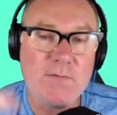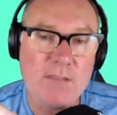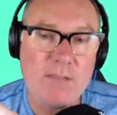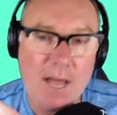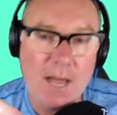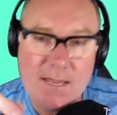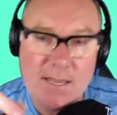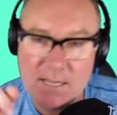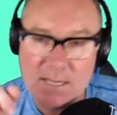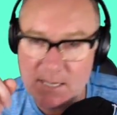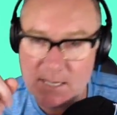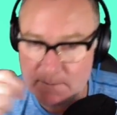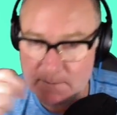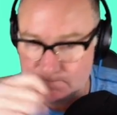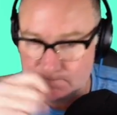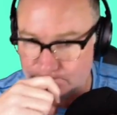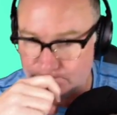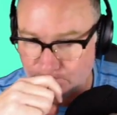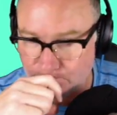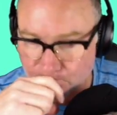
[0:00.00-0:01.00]
gatekeep.
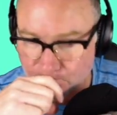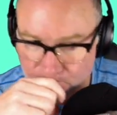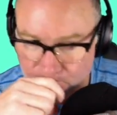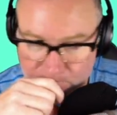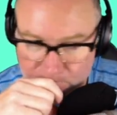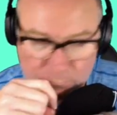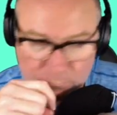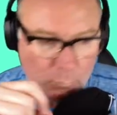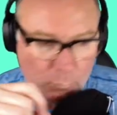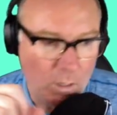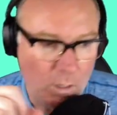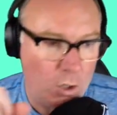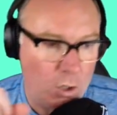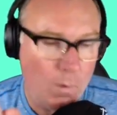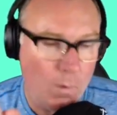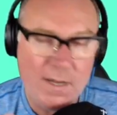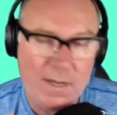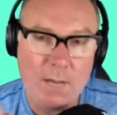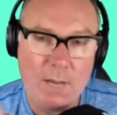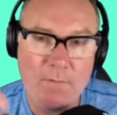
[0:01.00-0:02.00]

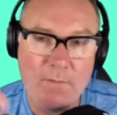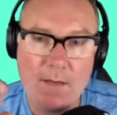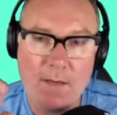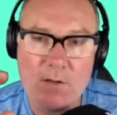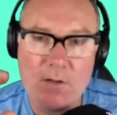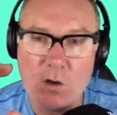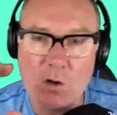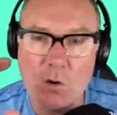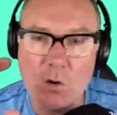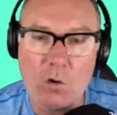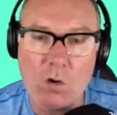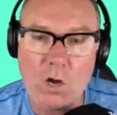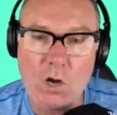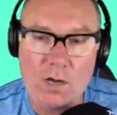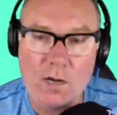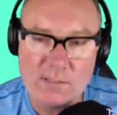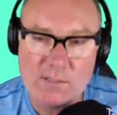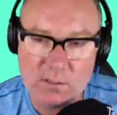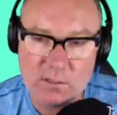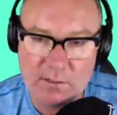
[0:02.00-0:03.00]
You end up having all
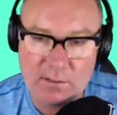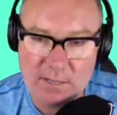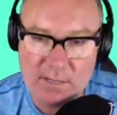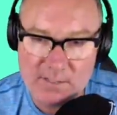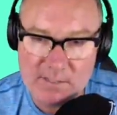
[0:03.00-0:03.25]
kinds of good things.